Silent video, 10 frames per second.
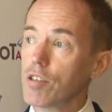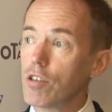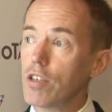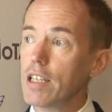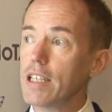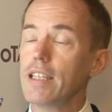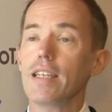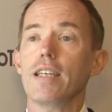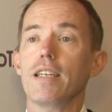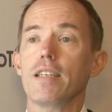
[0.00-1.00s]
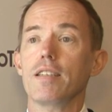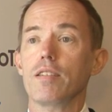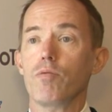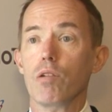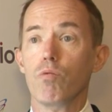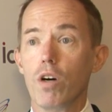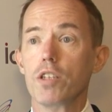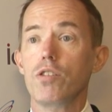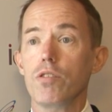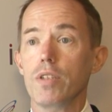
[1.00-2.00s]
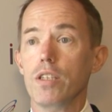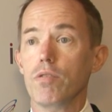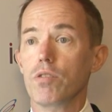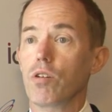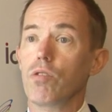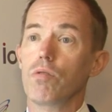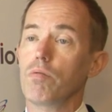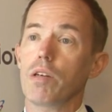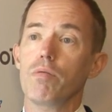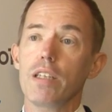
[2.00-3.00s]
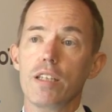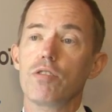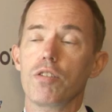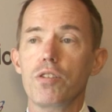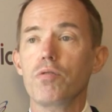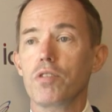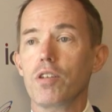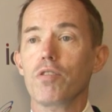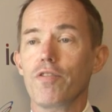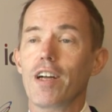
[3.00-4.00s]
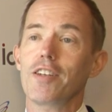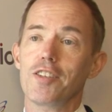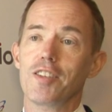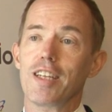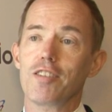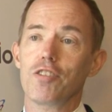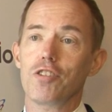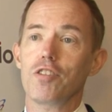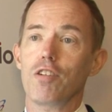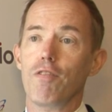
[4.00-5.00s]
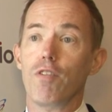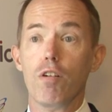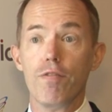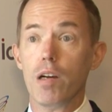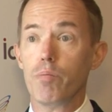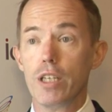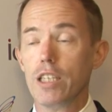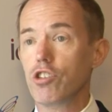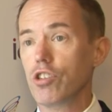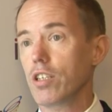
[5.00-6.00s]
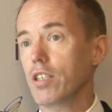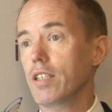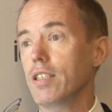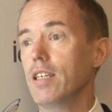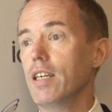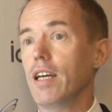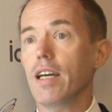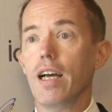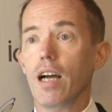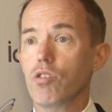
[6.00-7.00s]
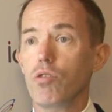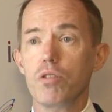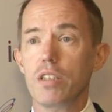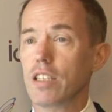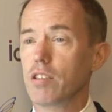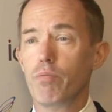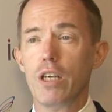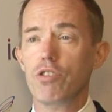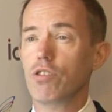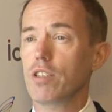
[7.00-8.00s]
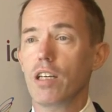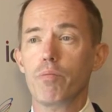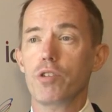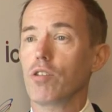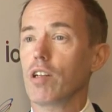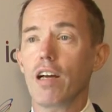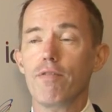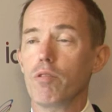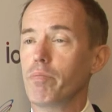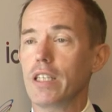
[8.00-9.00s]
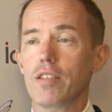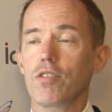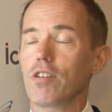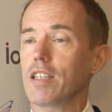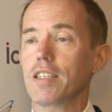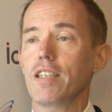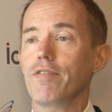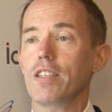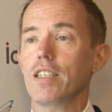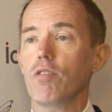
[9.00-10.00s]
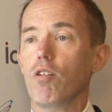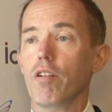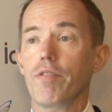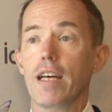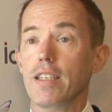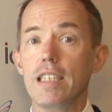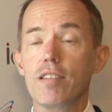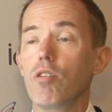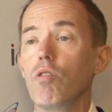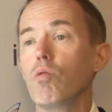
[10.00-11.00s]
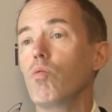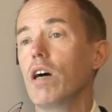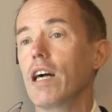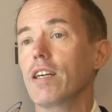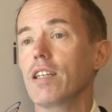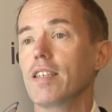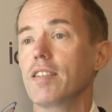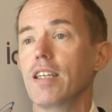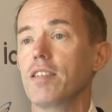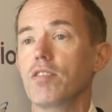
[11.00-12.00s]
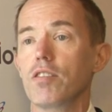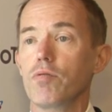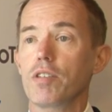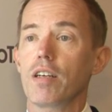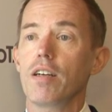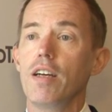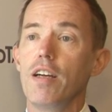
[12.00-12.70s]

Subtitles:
thirdly is, well, what do we do? So we'll introduce, you know, the various sensors, you know, for vibration, acoustics, pressure, temperature level, pH conductivity, all of that. And these are all wireless sensors, which are